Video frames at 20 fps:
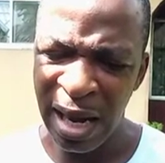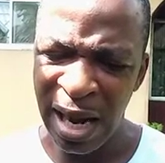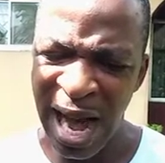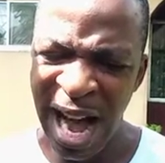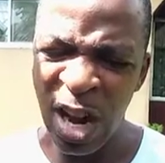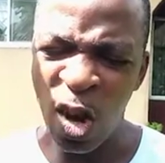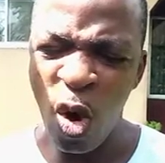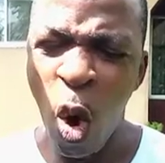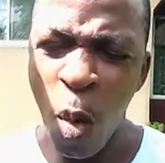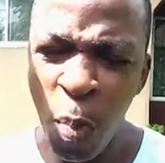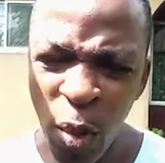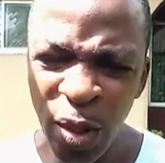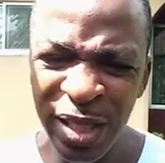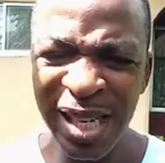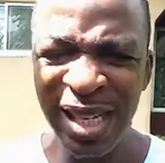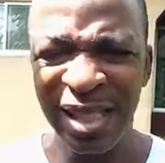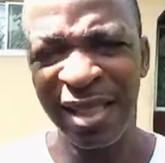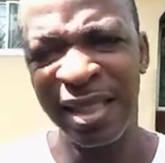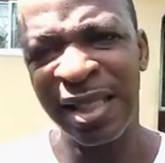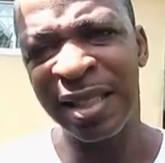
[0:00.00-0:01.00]

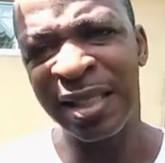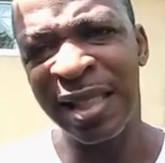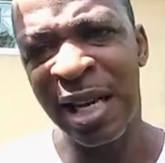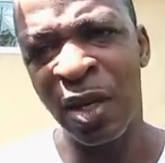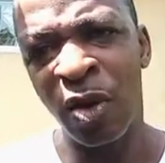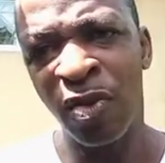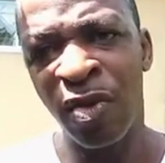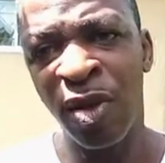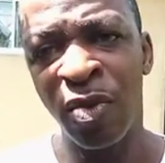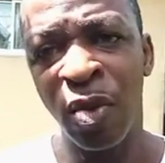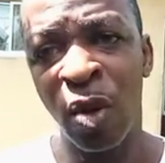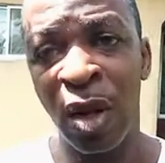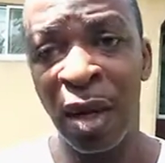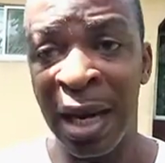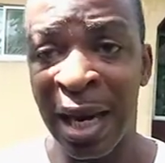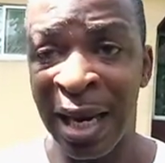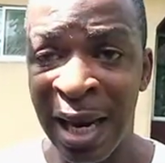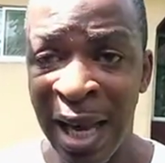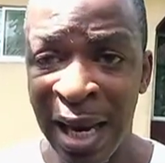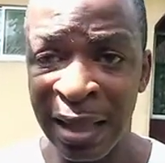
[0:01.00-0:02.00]
accommodate this kind of evil on
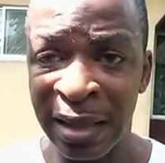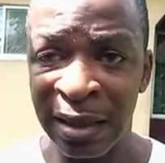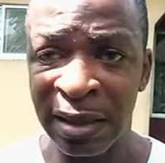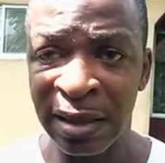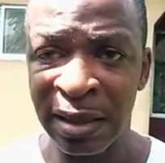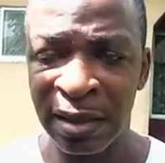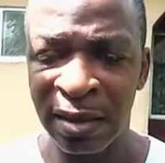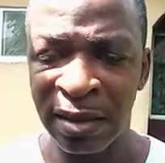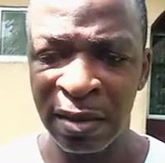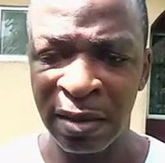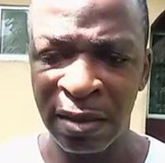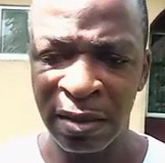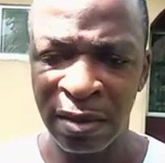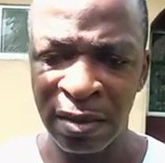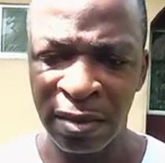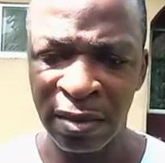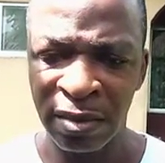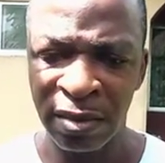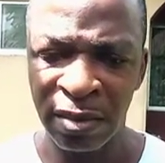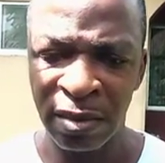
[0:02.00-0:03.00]
our land
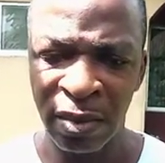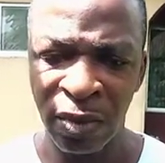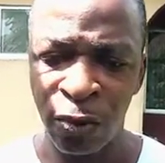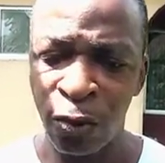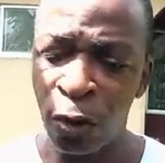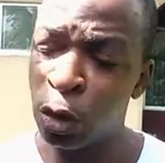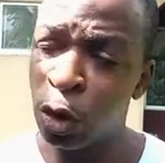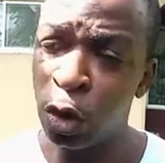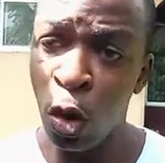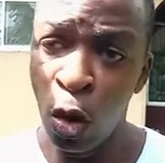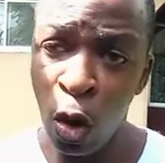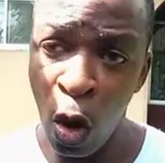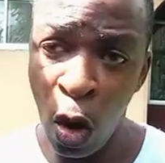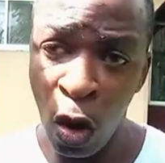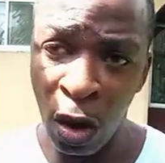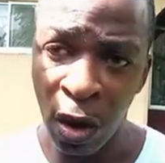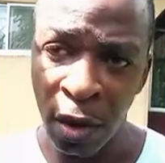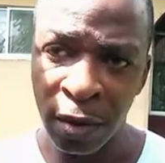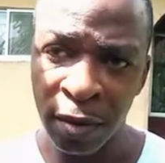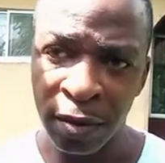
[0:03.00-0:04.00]
for so
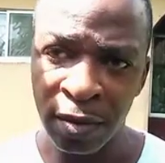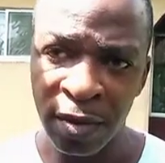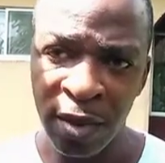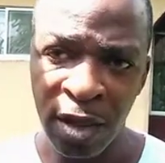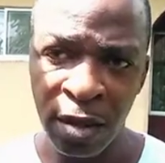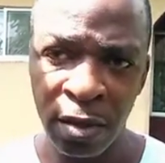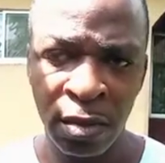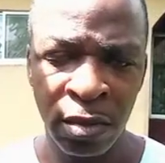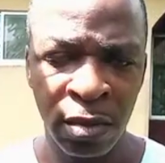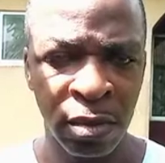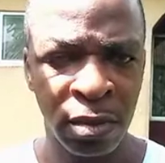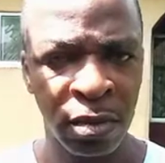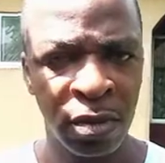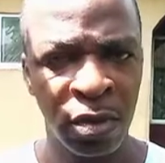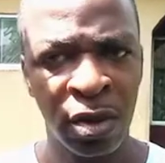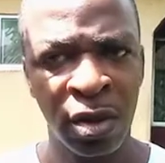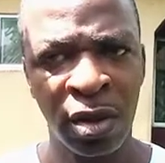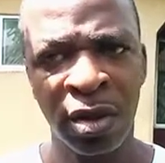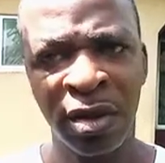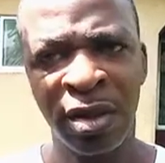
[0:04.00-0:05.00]
long
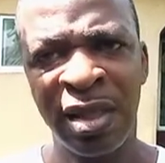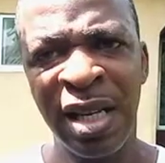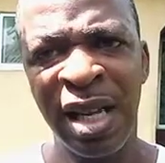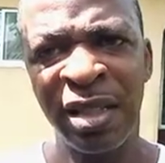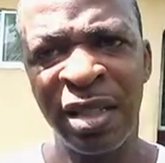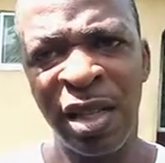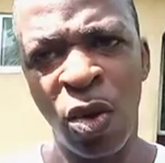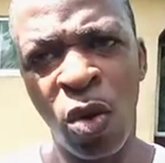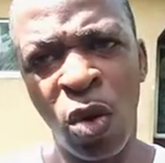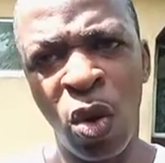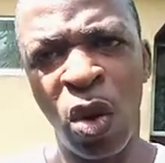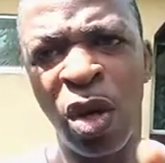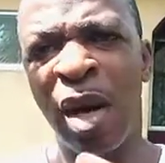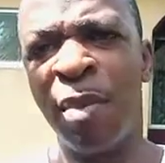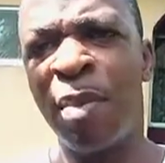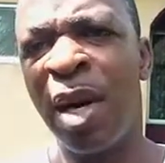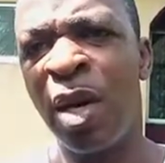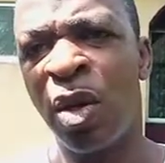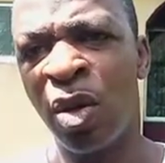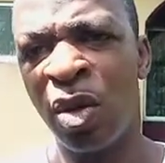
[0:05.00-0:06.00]
tells a whole lot
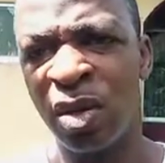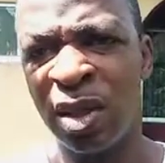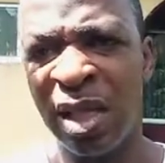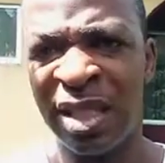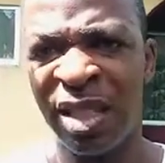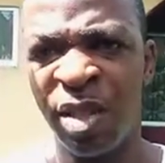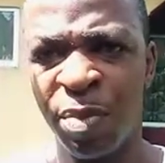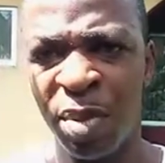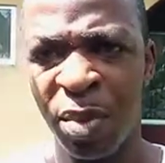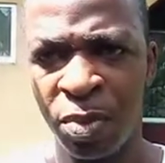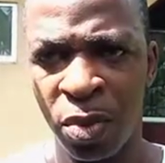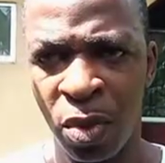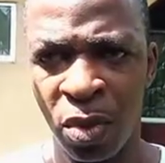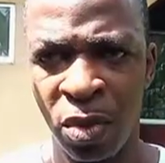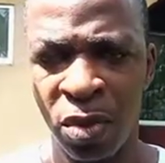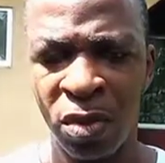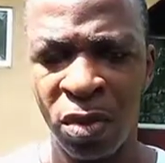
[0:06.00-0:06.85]
about us as a people.